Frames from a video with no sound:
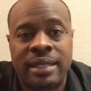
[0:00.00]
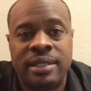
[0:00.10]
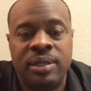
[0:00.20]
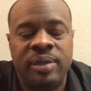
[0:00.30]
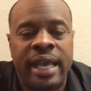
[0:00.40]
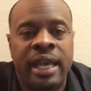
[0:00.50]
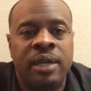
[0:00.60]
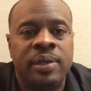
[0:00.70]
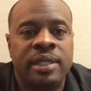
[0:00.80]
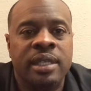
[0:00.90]
to you
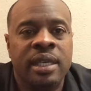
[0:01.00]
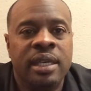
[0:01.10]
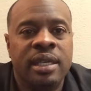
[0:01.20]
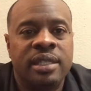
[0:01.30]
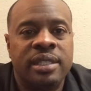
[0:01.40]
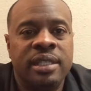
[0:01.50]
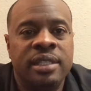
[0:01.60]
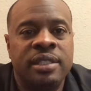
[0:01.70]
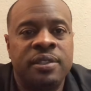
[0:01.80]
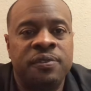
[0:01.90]
now, and
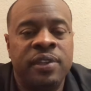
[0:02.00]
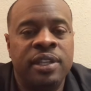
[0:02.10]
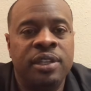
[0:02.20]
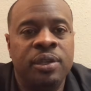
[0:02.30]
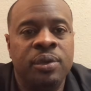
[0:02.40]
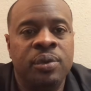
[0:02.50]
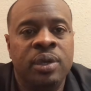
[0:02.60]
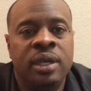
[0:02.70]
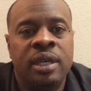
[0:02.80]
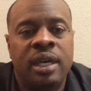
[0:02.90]
she's feeding you
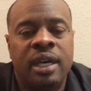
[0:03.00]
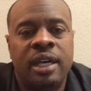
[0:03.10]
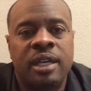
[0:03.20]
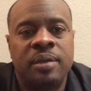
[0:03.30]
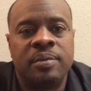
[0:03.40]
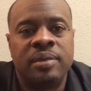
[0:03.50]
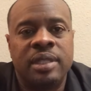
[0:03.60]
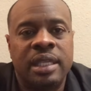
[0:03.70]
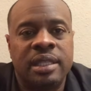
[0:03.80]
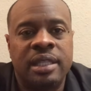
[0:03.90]

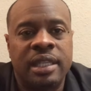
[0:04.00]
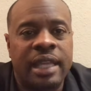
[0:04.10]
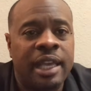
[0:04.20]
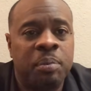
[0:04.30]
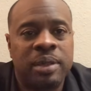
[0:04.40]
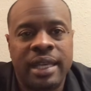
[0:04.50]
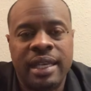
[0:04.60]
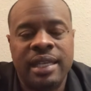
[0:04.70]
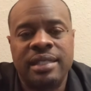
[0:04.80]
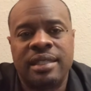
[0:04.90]
delayed
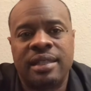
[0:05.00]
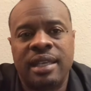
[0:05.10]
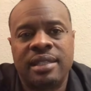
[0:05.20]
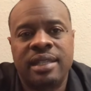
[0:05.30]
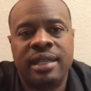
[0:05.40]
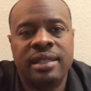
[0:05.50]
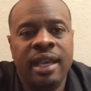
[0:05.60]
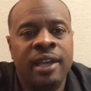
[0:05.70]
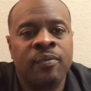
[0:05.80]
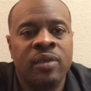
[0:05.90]
plays and things like
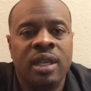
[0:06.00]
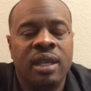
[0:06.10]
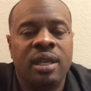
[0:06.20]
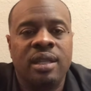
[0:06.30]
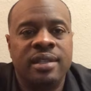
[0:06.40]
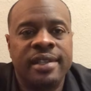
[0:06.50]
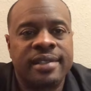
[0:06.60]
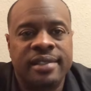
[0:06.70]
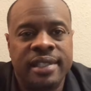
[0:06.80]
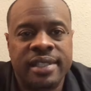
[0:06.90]
that,
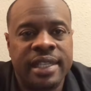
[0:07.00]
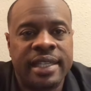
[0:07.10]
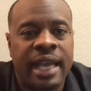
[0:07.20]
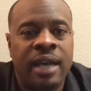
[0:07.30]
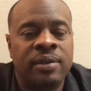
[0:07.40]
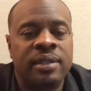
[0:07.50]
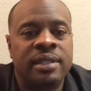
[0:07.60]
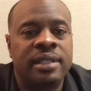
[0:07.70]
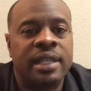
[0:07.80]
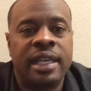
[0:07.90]
just get out,
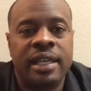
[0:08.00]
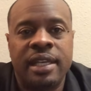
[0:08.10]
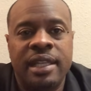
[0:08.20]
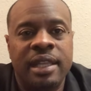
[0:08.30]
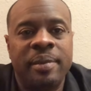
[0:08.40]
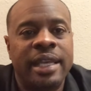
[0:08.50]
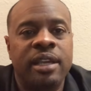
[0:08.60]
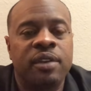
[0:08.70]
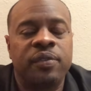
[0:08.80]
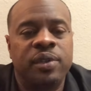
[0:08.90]
eliminate
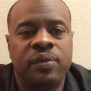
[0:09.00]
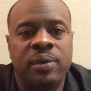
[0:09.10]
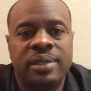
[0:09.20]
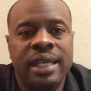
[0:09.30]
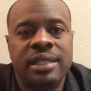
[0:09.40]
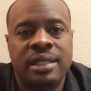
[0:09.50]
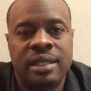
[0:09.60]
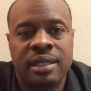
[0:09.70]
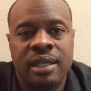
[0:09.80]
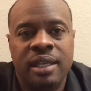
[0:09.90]
her from your rotation.
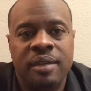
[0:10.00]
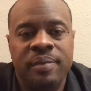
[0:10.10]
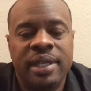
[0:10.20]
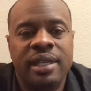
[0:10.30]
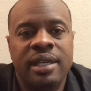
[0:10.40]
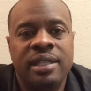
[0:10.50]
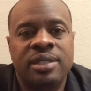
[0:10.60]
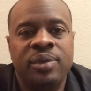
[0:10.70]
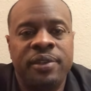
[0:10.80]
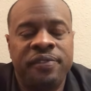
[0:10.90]
Because
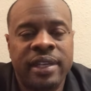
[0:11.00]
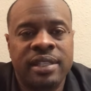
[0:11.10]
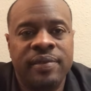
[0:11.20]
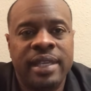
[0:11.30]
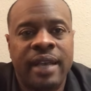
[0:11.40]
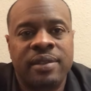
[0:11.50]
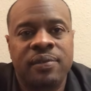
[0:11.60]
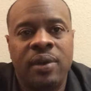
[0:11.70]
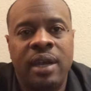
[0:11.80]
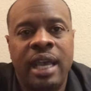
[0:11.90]
to effectively have
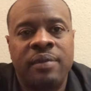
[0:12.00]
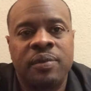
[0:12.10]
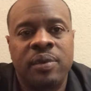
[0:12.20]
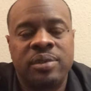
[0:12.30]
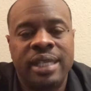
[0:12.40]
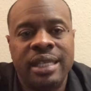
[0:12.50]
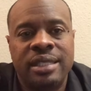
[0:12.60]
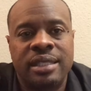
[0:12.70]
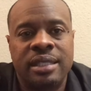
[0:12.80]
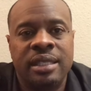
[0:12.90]
a
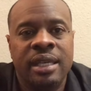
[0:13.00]
rotation,